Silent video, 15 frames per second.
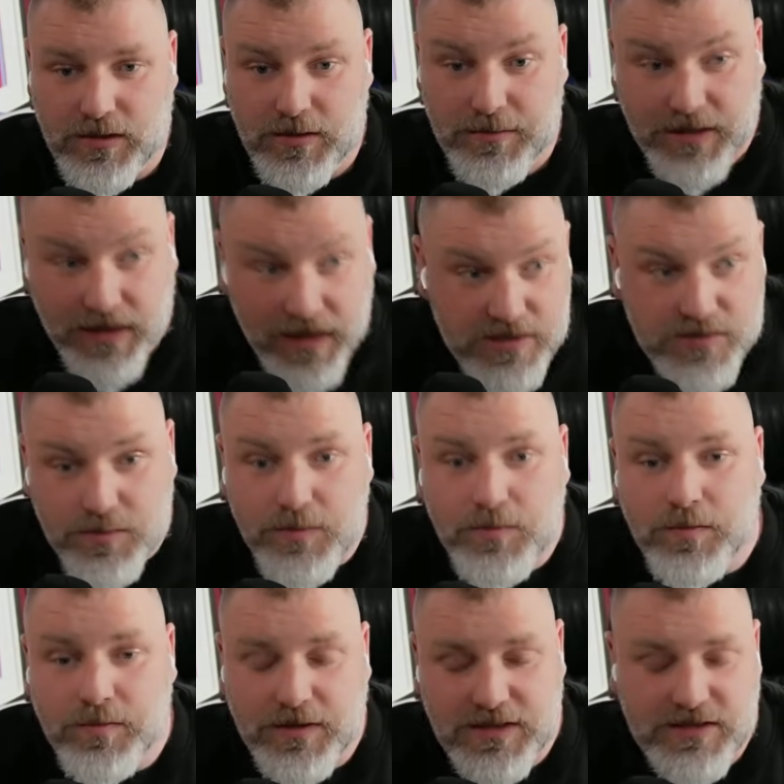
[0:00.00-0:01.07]
because
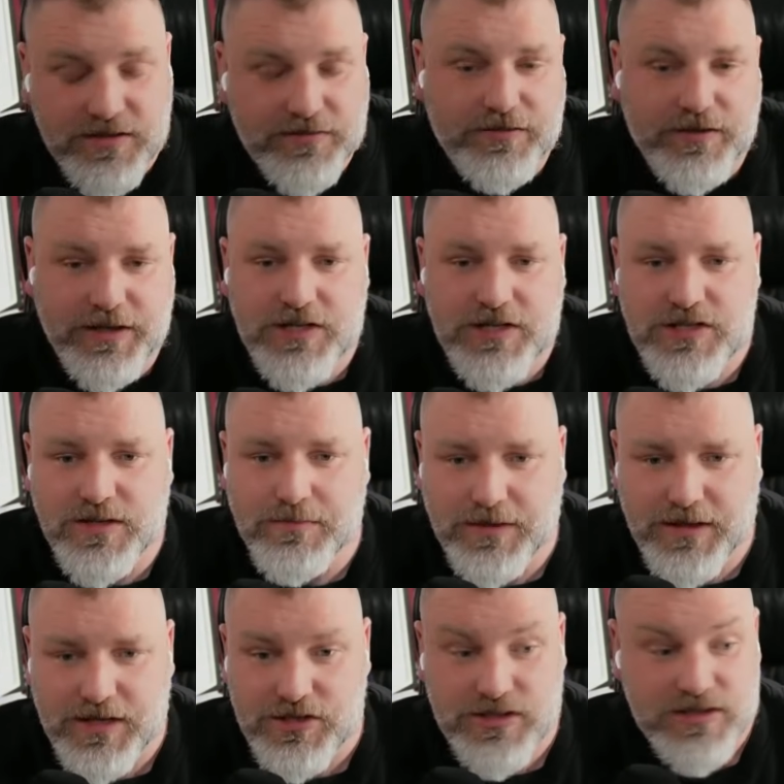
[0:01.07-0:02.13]
of the financial
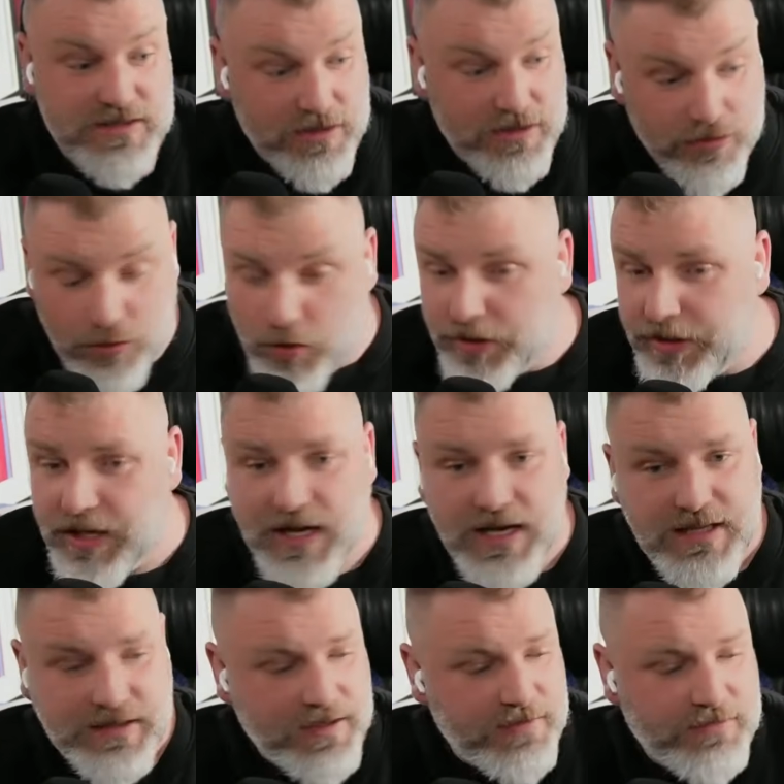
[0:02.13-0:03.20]
implications that are going
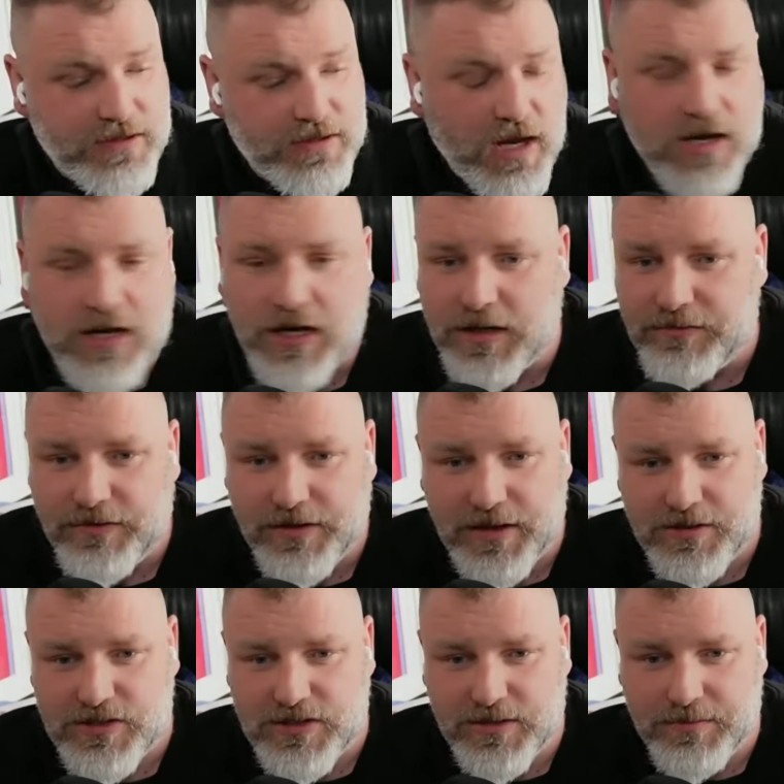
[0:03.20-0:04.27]
to have the knock-on
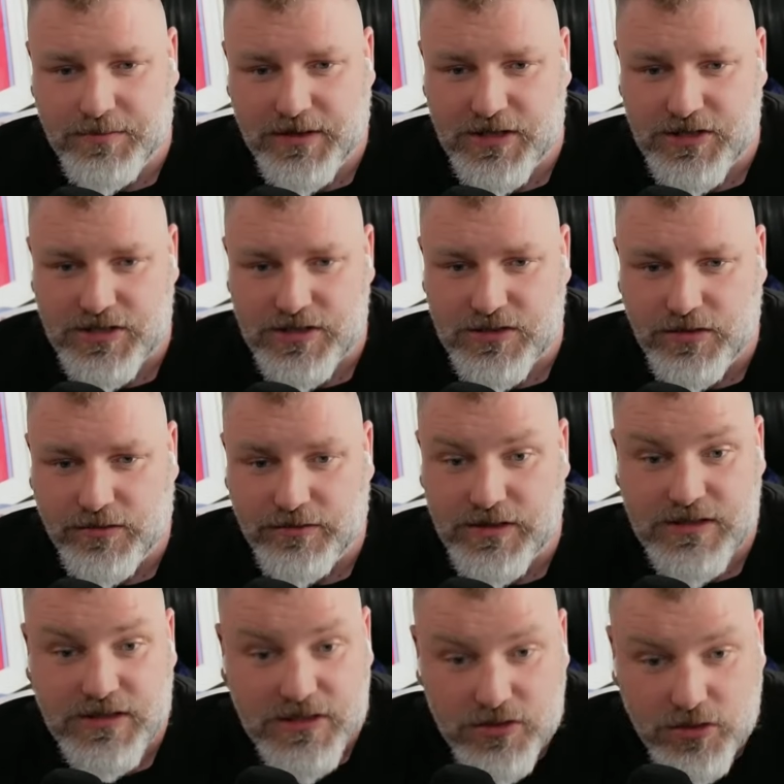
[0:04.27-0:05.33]
financial implications over
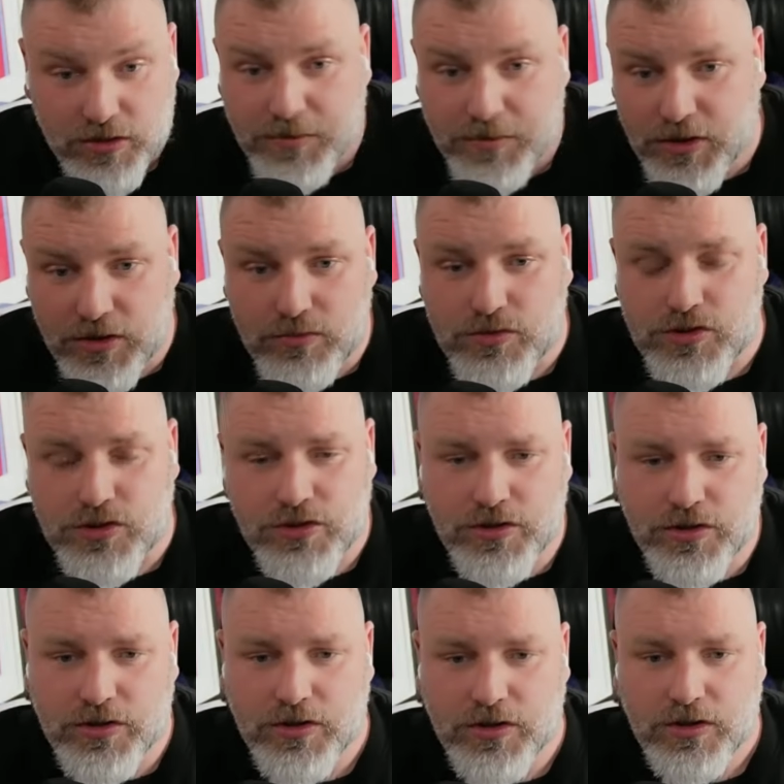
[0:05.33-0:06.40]
this is going to be huge.
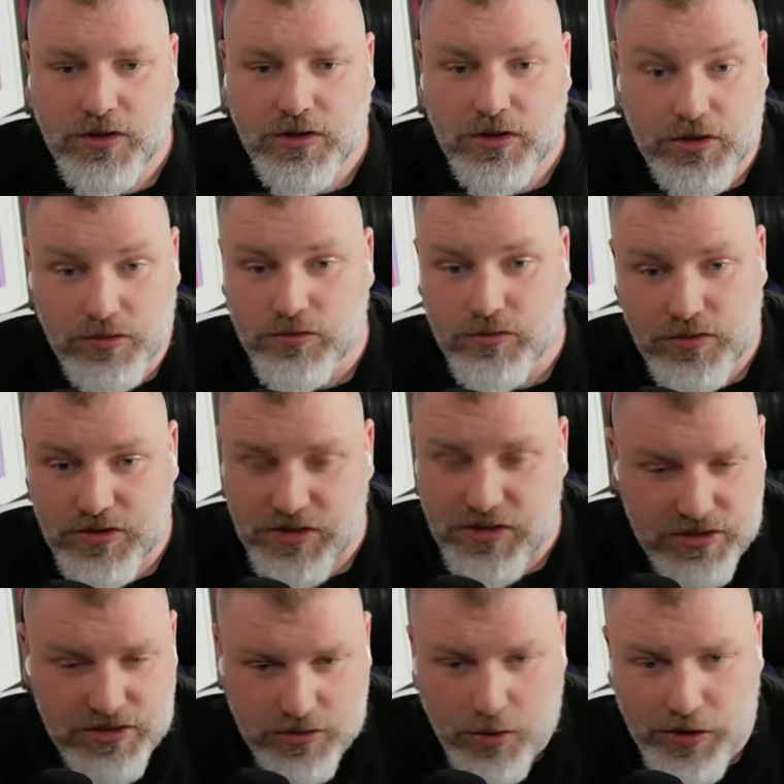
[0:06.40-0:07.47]
Huge.
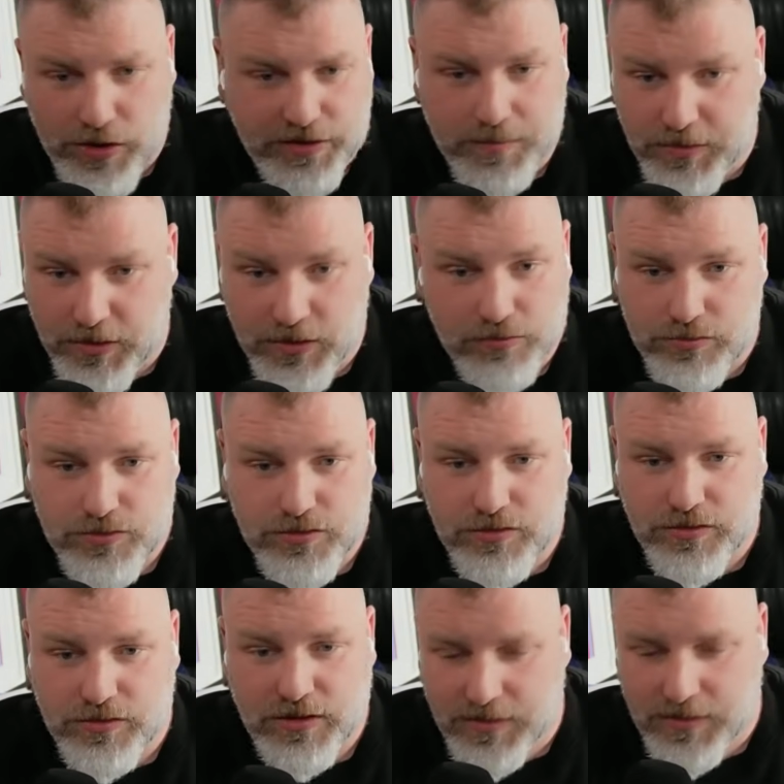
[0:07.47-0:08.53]
It's going to be huge.
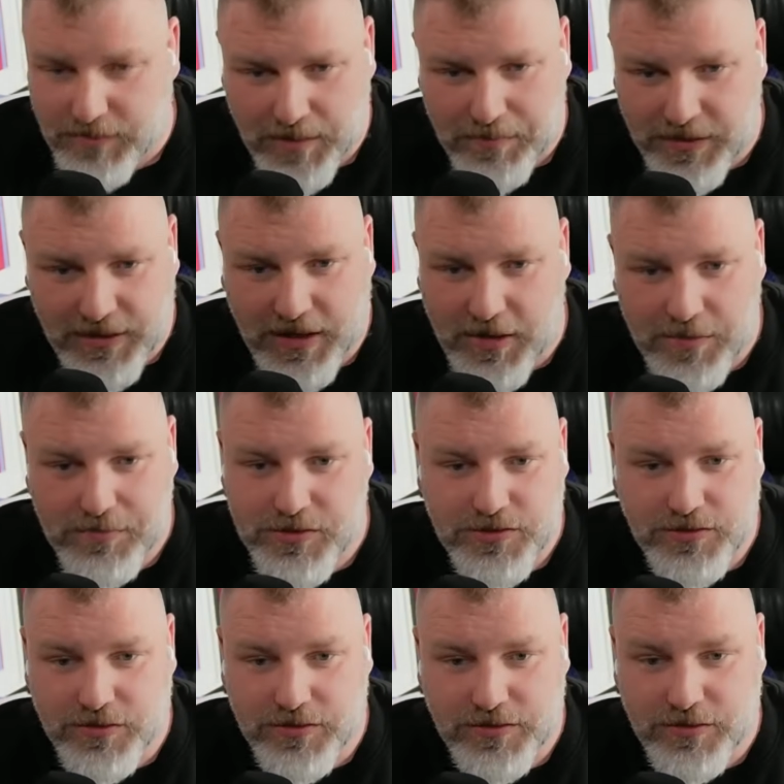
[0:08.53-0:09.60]
And I'm not being a
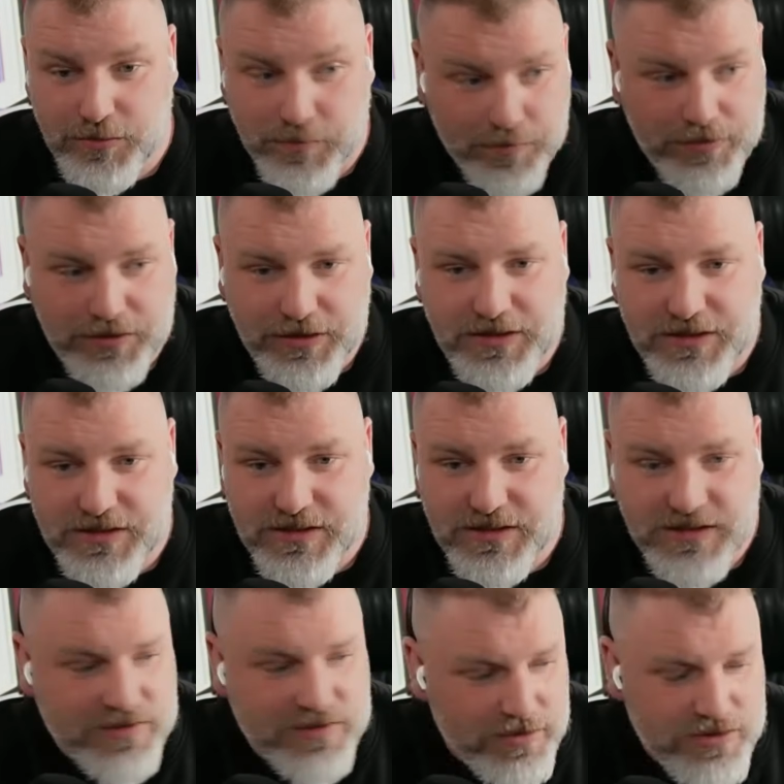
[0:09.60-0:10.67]
harbinger of doom, but it is.
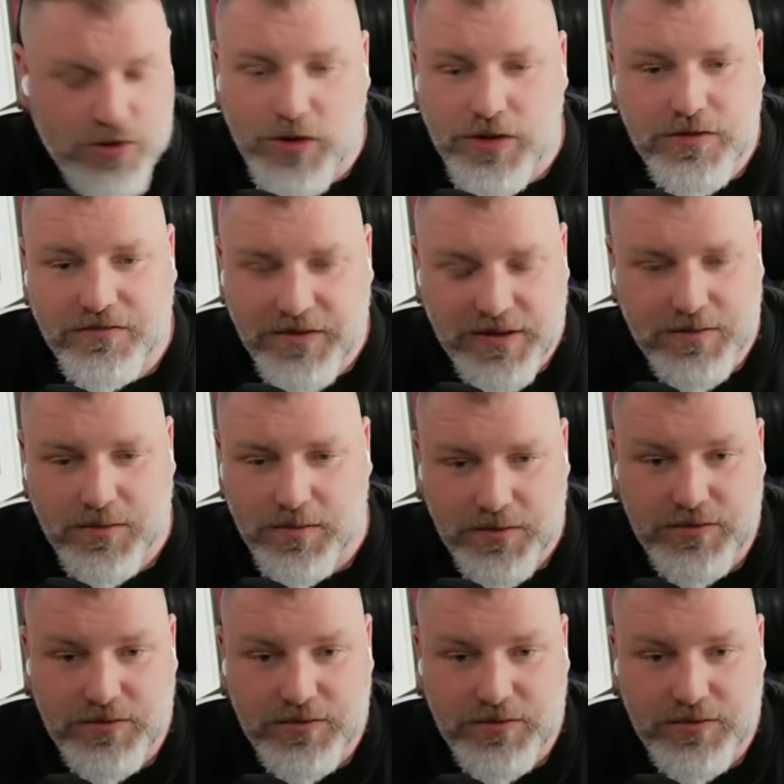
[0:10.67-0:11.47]
It's going to affect what we do